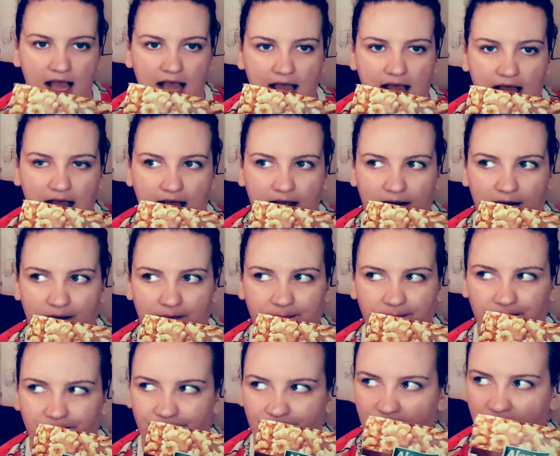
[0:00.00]

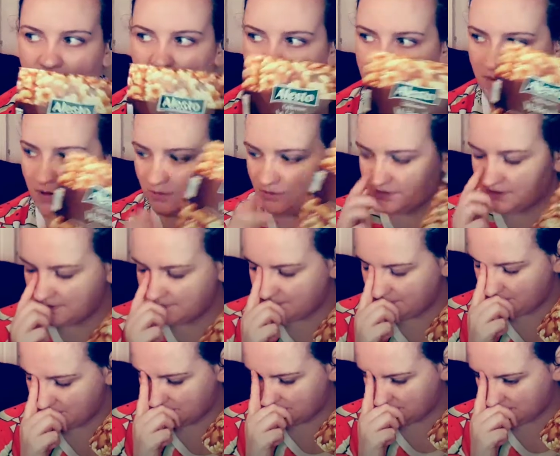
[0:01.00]
I bought them
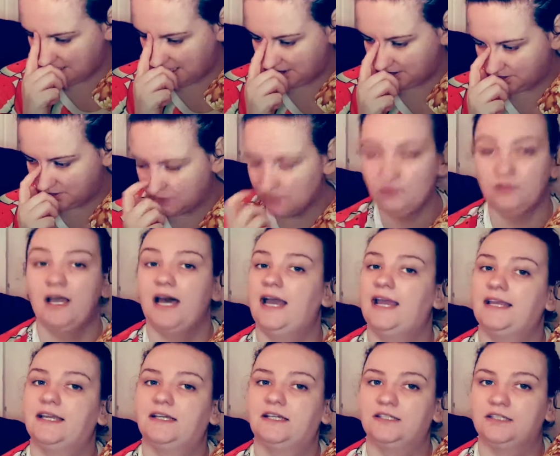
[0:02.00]
because I do
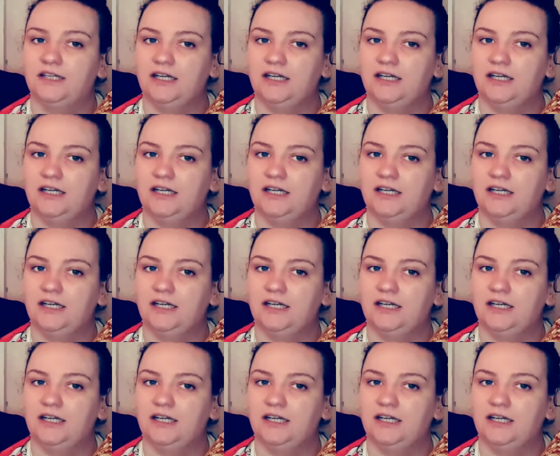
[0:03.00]
like